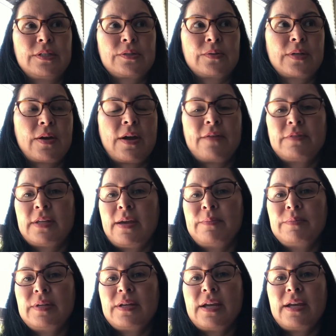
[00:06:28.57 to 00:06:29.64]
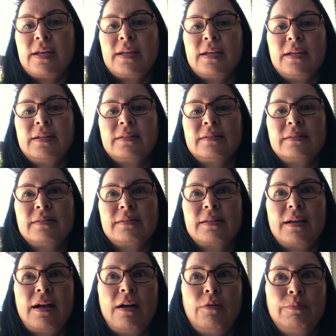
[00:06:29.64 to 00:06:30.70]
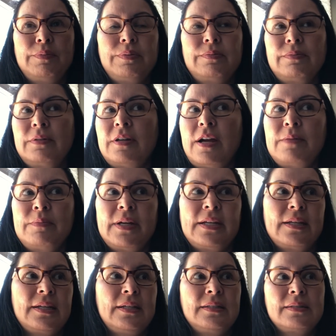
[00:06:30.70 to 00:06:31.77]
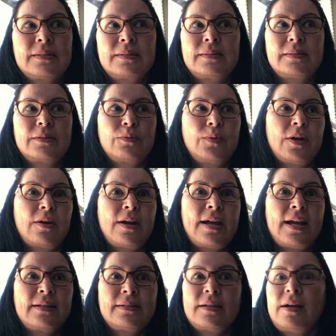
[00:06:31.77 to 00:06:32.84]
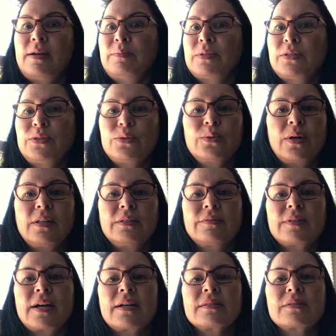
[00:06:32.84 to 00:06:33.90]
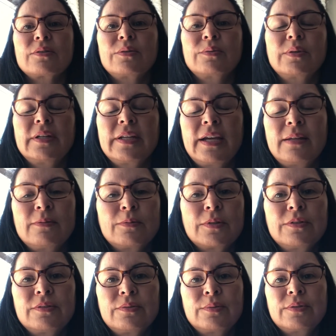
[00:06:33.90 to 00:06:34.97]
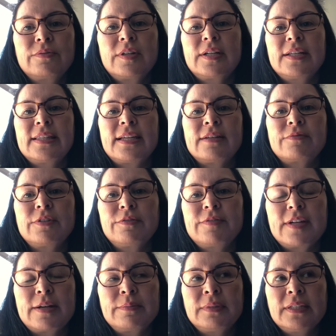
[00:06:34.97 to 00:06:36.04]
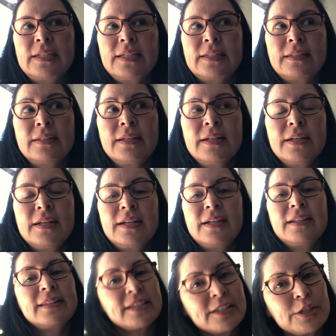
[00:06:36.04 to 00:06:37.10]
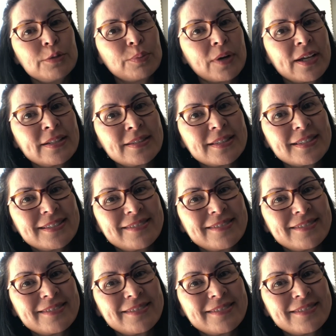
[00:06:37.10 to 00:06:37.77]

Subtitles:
So now I have an MBA and help guide my kids to where I had time to do all of that. So again, we're very thankful family, and thank you, Brent.